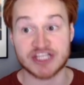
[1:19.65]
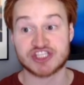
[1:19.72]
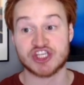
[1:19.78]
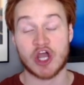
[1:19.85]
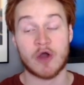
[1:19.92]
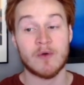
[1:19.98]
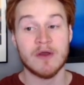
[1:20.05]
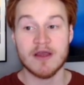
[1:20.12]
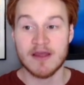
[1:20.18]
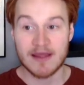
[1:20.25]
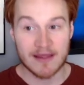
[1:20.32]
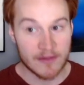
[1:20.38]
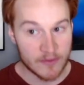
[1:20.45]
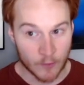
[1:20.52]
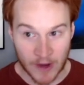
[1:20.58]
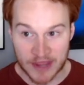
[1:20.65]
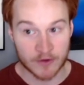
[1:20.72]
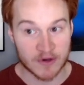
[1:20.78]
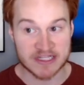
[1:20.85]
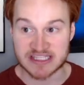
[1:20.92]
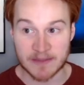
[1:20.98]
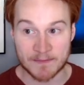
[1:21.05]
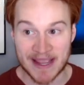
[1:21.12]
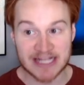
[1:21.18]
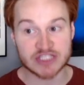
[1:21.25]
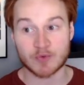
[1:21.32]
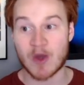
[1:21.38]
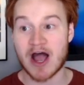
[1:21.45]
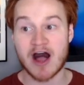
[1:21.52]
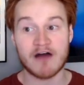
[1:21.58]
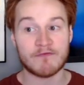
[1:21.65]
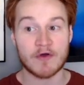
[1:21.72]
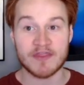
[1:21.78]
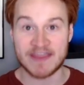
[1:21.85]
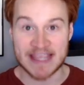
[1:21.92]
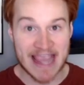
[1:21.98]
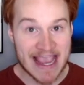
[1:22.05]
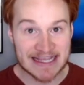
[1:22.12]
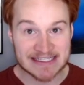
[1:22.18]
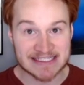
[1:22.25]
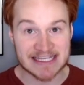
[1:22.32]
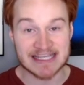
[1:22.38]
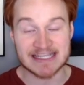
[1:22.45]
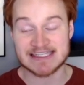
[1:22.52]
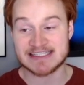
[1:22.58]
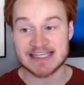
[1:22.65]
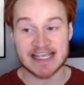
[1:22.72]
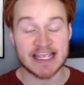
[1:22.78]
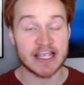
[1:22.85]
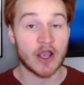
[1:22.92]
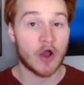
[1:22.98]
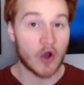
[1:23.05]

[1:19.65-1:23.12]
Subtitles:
So whether it's the Big 12, the ACC,